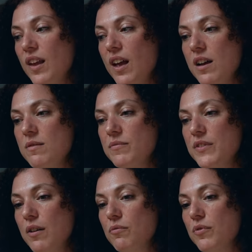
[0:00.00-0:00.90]
Um,
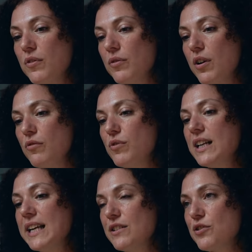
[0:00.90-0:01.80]
that
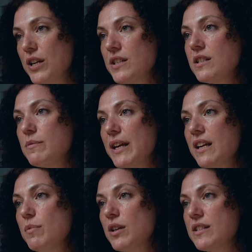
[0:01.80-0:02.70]
really interests
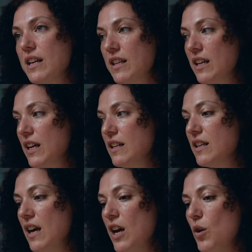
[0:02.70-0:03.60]
me because I think it's